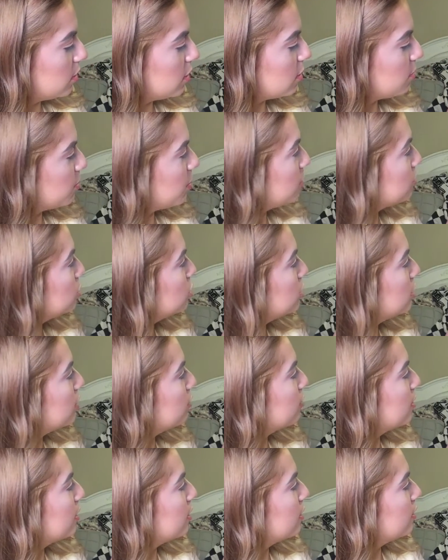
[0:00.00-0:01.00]
this brown shade
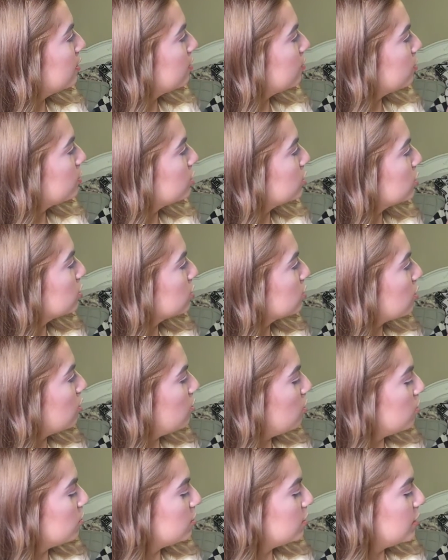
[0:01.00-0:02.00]
right here, which is
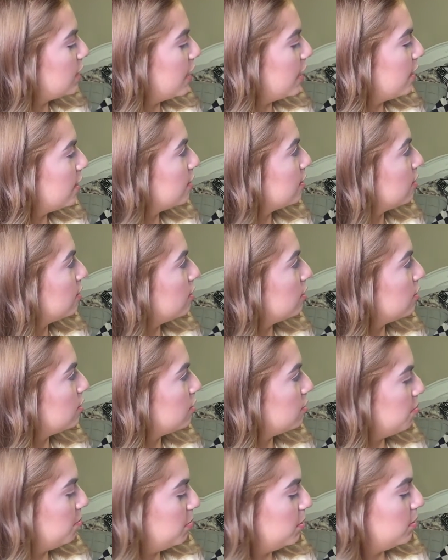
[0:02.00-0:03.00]
called Tan
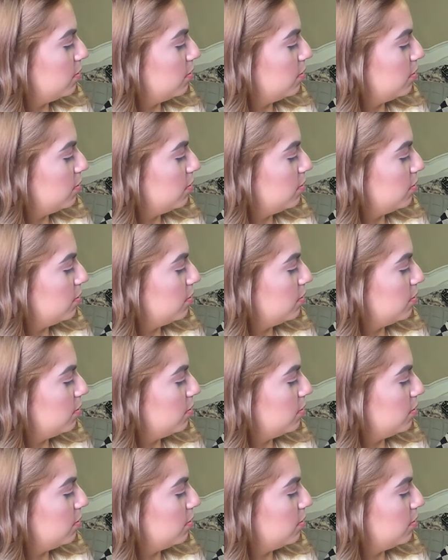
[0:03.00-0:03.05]
Up.